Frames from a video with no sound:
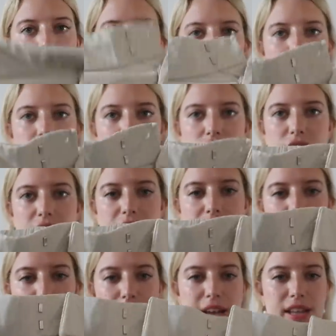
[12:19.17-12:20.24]
stretchy at
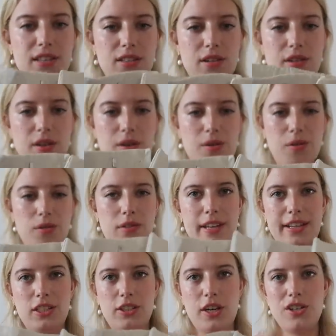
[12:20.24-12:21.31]
the waist, although
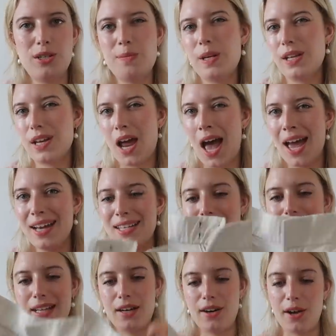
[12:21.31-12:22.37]
like stretchy but
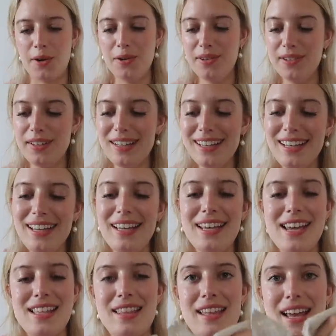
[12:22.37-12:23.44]
not, I don't know.
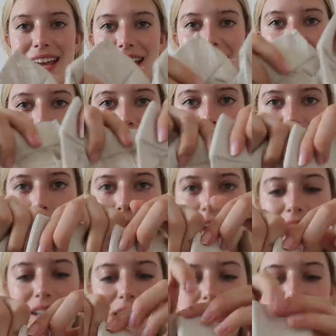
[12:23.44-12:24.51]
And then they have a button